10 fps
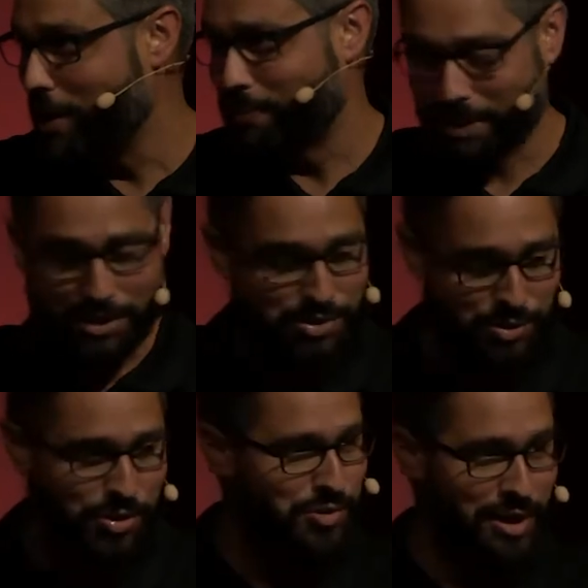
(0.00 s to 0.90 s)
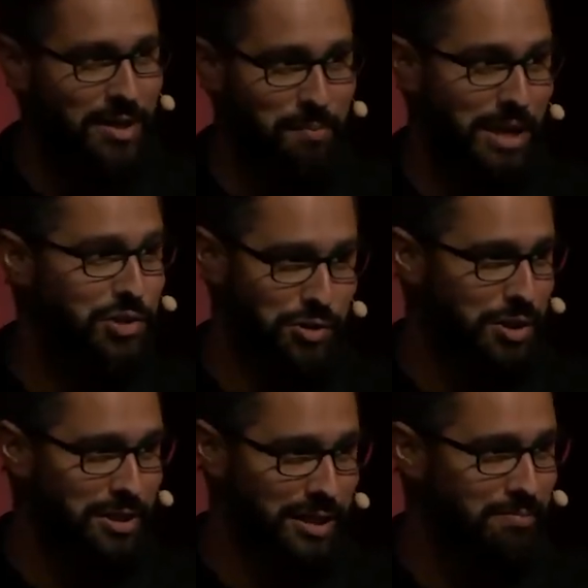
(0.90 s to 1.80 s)
up here, and so they're trying to make sure
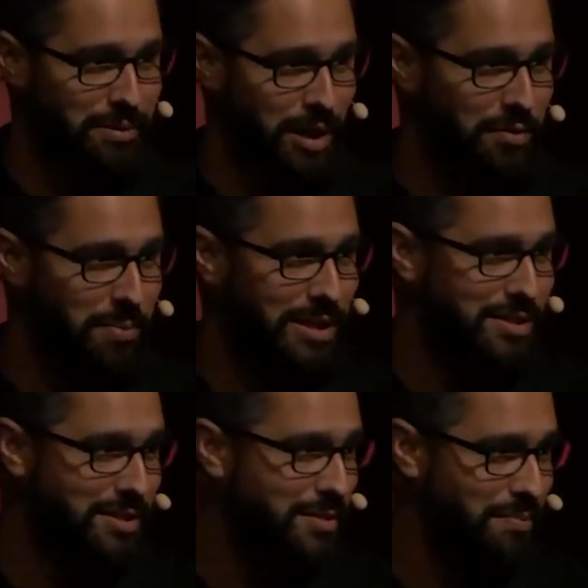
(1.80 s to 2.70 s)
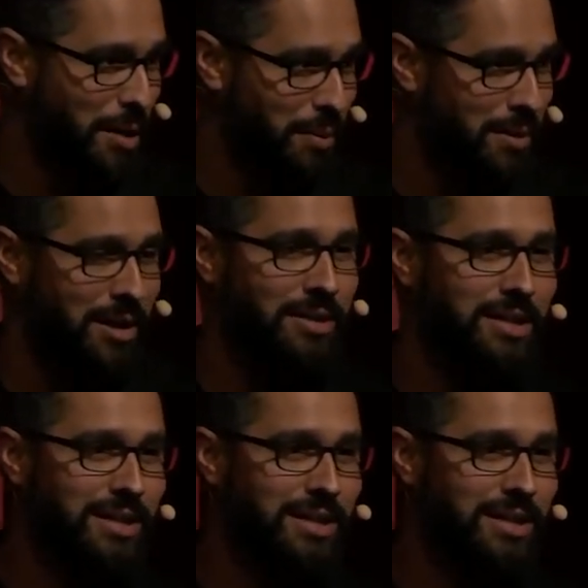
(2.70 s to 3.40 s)
that they cover bases and blah, blah, blah.